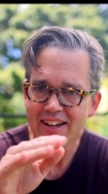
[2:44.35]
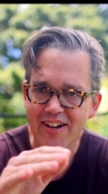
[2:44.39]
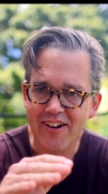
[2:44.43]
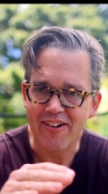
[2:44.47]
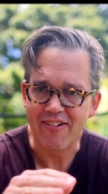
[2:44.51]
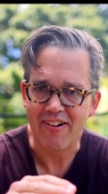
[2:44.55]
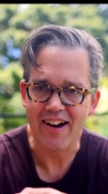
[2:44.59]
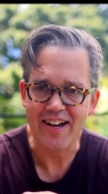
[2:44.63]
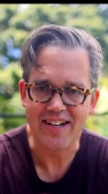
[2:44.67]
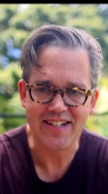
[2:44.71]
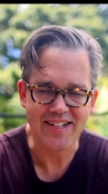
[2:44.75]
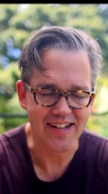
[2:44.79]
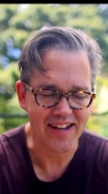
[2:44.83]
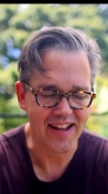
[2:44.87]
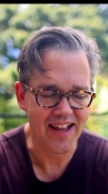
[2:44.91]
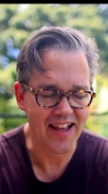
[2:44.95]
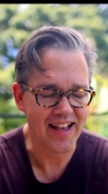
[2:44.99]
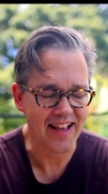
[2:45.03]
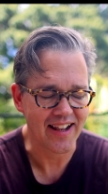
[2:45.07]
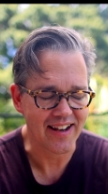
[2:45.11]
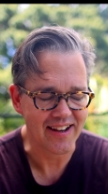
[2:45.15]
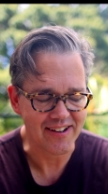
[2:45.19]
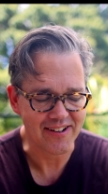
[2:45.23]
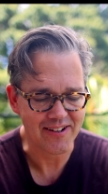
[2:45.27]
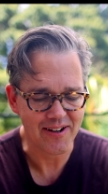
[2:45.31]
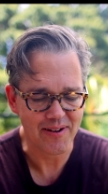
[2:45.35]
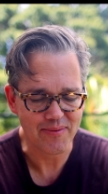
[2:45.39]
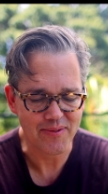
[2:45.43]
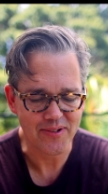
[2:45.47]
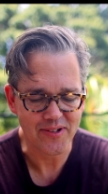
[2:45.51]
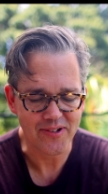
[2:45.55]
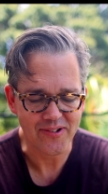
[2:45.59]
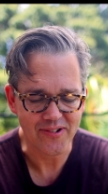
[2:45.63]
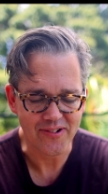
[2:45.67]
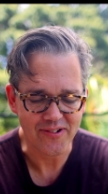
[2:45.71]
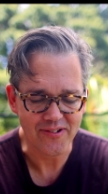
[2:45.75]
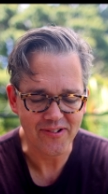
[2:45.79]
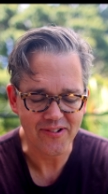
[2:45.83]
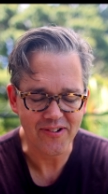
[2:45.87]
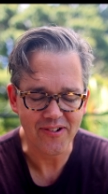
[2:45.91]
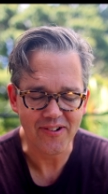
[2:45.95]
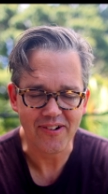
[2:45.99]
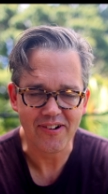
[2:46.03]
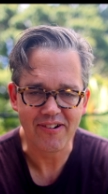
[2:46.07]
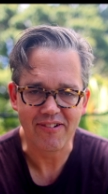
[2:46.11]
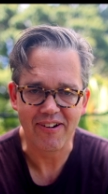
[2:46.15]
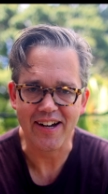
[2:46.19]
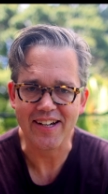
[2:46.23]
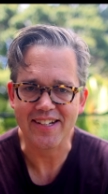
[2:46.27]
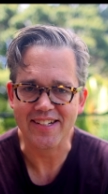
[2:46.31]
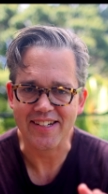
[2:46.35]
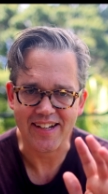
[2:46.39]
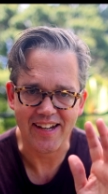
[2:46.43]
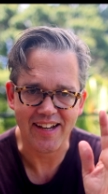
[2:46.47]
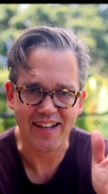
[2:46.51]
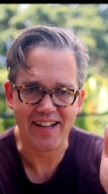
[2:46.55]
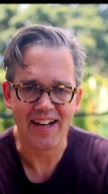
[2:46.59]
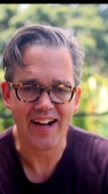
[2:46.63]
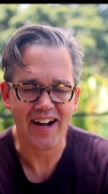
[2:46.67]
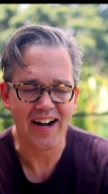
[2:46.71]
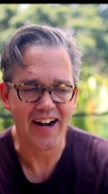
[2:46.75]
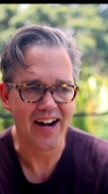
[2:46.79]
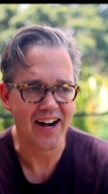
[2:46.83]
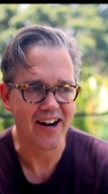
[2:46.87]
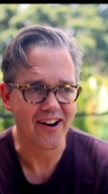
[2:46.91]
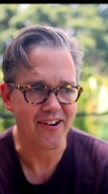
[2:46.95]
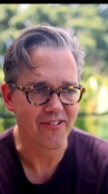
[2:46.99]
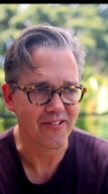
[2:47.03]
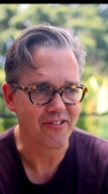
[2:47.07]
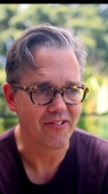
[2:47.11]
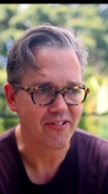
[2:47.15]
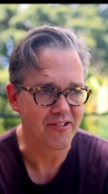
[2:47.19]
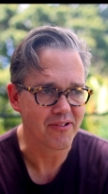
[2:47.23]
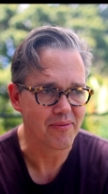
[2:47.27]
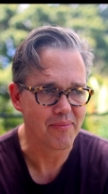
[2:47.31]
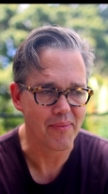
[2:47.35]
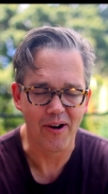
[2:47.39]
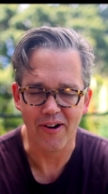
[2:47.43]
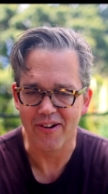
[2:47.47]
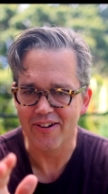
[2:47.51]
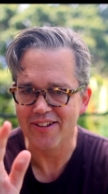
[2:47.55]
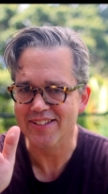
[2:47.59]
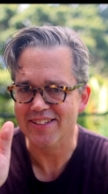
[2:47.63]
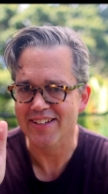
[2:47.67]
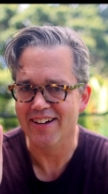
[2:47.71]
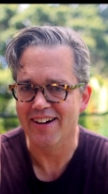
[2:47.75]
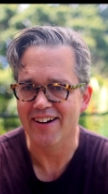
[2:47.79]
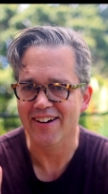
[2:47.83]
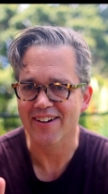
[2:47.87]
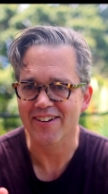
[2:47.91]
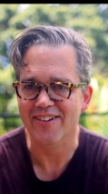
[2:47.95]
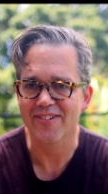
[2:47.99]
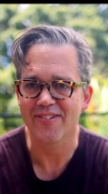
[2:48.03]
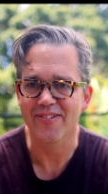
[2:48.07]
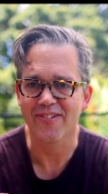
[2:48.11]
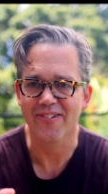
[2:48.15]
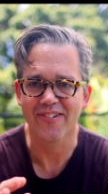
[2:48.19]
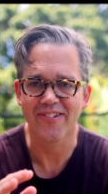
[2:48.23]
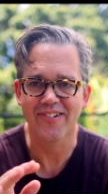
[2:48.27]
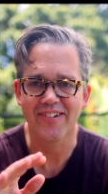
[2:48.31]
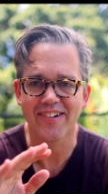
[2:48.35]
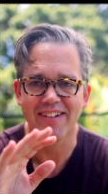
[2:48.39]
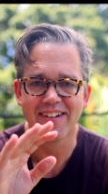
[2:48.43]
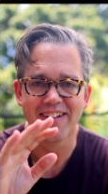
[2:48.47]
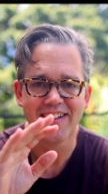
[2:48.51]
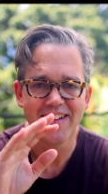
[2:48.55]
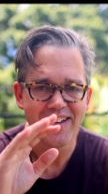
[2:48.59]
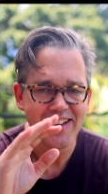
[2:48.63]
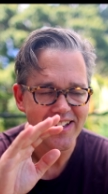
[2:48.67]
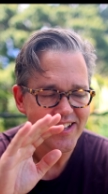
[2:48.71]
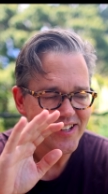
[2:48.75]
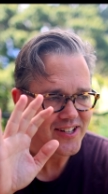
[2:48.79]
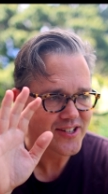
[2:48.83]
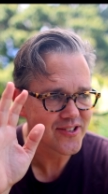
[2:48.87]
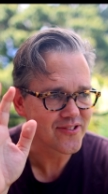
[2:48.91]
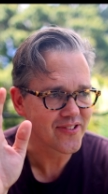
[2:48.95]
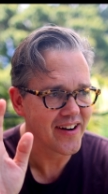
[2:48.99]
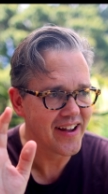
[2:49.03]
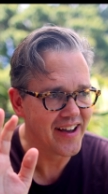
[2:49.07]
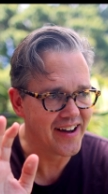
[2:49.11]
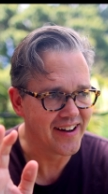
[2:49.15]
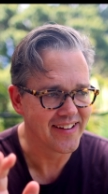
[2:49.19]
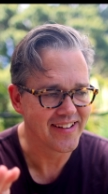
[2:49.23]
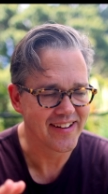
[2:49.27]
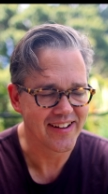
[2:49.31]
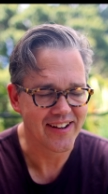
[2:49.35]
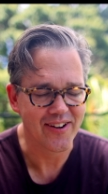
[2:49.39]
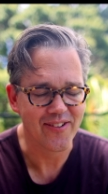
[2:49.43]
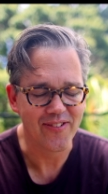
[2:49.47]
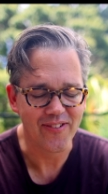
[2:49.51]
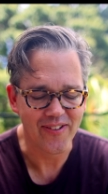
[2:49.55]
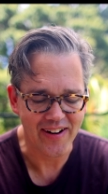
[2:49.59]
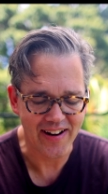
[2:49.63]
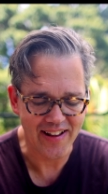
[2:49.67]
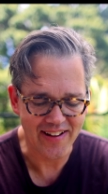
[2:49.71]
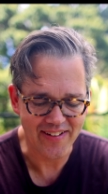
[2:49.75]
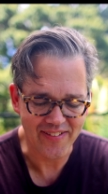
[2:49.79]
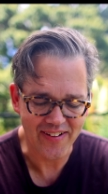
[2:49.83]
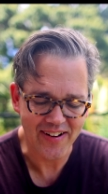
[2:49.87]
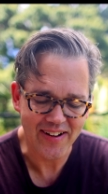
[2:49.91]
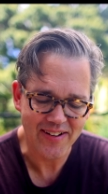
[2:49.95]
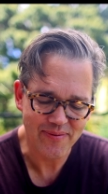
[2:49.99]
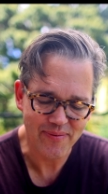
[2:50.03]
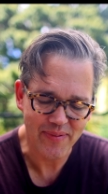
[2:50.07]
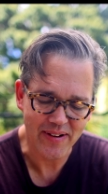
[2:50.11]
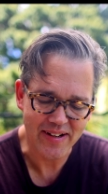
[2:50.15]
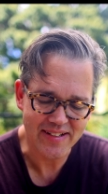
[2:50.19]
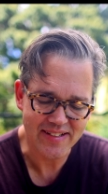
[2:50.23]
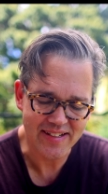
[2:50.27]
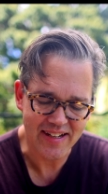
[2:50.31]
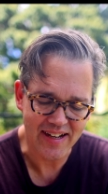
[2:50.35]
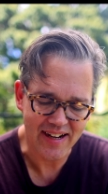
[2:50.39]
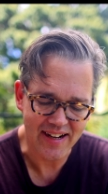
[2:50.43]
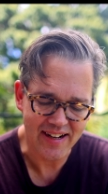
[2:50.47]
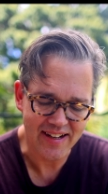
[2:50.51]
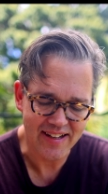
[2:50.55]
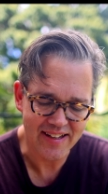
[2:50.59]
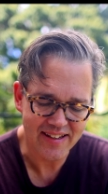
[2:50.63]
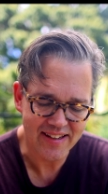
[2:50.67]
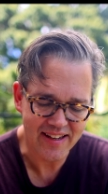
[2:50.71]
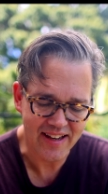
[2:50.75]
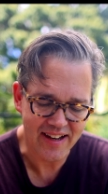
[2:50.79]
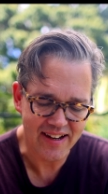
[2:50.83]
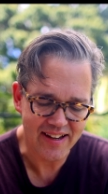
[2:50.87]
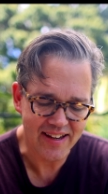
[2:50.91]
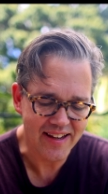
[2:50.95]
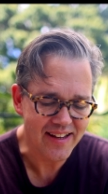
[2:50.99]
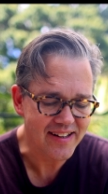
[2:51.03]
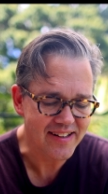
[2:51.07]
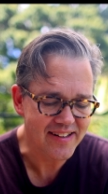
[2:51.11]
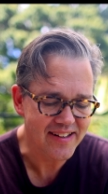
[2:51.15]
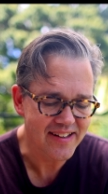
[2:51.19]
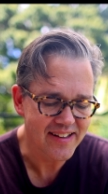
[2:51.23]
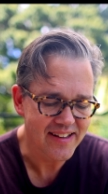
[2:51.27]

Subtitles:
crashing a helicopter or crashing a car or a motorcycle or drowning or whatever. But yeah, he